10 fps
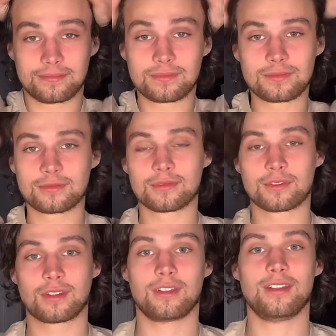Someone
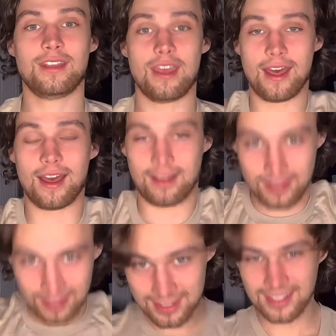said that? Yeah.